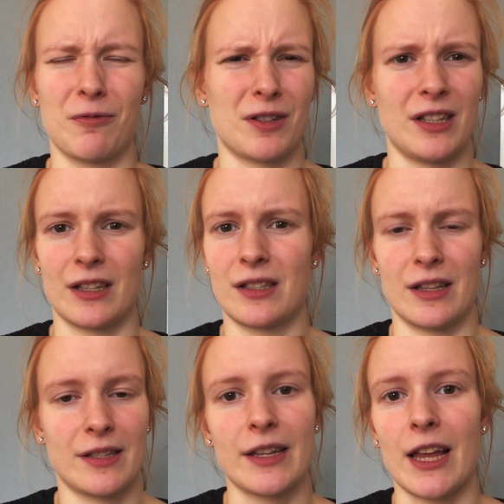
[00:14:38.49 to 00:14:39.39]
it was just
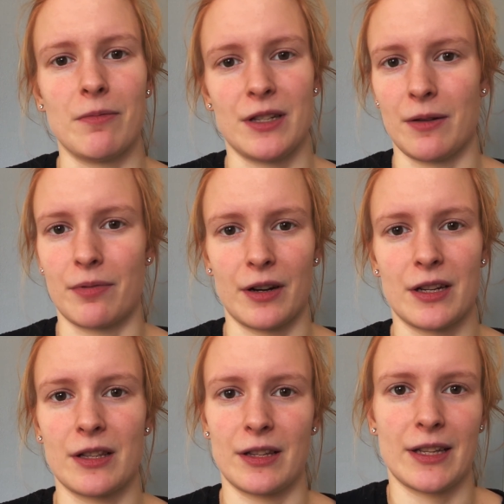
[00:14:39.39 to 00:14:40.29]
the same
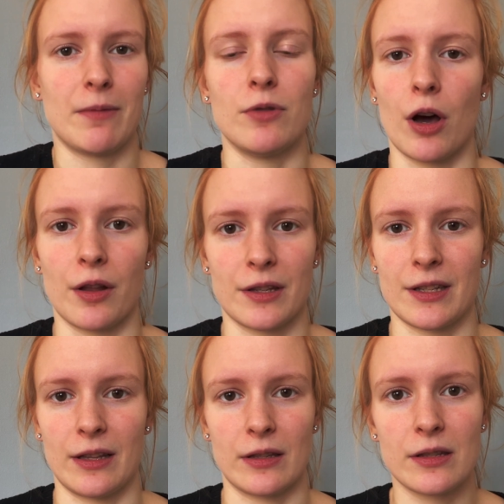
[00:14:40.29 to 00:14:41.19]
gibberish, the same
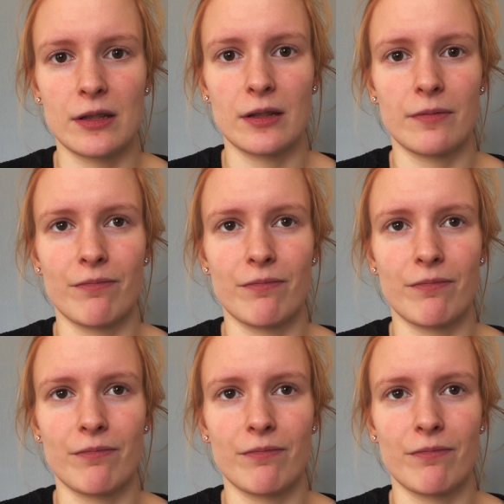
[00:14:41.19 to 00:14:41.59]
nonsense,